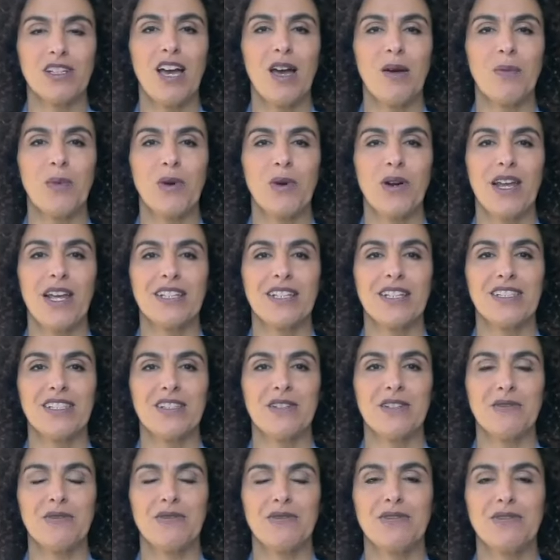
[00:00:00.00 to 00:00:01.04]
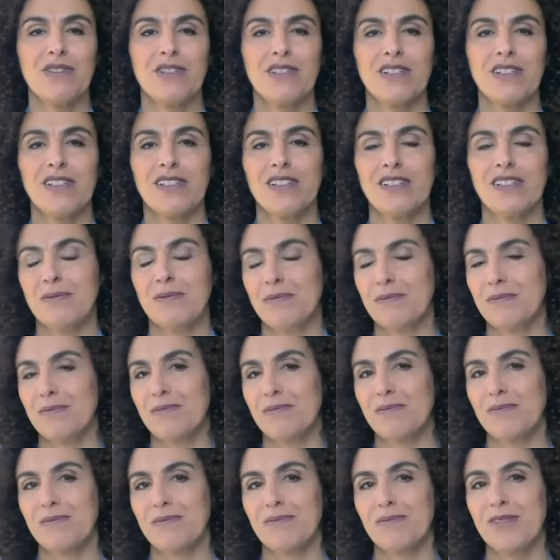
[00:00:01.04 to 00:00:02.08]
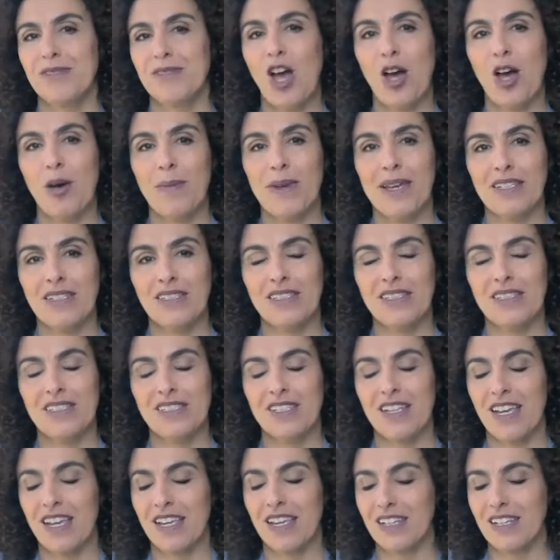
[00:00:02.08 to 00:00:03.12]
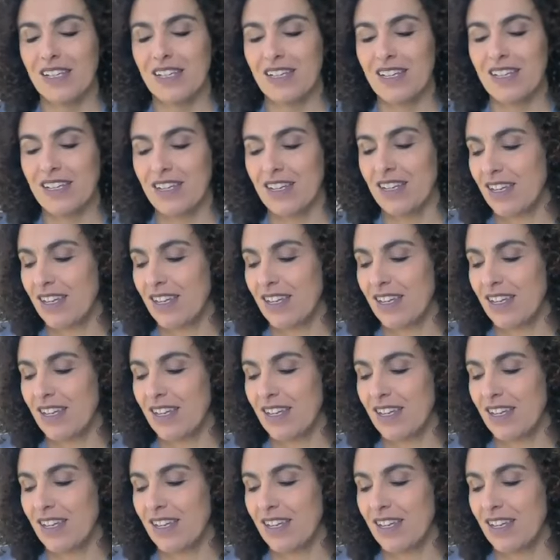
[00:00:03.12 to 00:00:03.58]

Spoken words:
comprehensive comments and